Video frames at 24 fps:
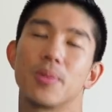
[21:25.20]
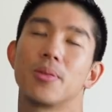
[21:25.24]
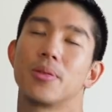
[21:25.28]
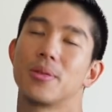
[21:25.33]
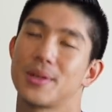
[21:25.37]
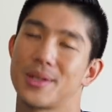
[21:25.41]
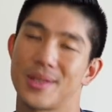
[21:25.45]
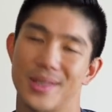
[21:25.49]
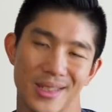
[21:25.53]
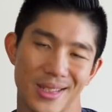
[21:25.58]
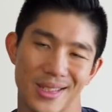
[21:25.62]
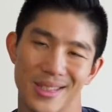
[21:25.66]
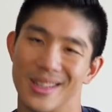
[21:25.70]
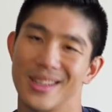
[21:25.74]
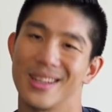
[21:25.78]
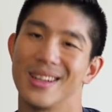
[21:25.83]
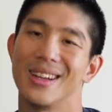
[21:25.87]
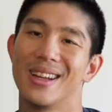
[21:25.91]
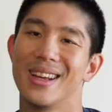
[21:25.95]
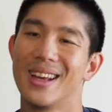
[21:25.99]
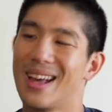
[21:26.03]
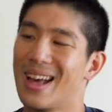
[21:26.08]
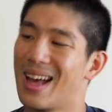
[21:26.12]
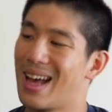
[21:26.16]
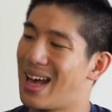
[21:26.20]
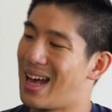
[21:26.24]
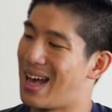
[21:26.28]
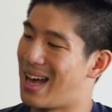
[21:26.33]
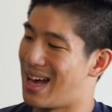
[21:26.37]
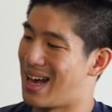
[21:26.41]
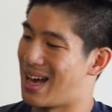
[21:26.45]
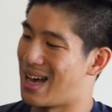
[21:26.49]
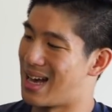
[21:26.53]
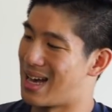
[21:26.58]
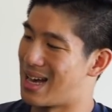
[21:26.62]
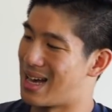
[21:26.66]
resistant,
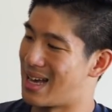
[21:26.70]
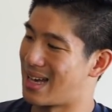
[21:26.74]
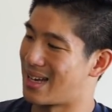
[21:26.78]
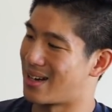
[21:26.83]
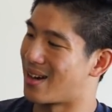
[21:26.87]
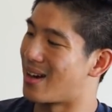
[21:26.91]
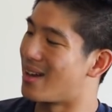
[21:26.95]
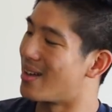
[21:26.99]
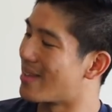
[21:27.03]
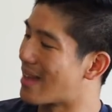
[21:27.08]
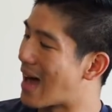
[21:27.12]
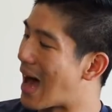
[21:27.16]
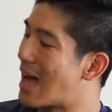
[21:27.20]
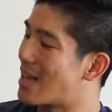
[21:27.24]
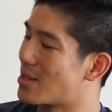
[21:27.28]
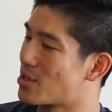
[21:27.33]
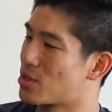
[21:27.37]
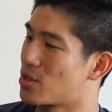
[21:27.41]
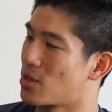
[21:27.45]
and all that.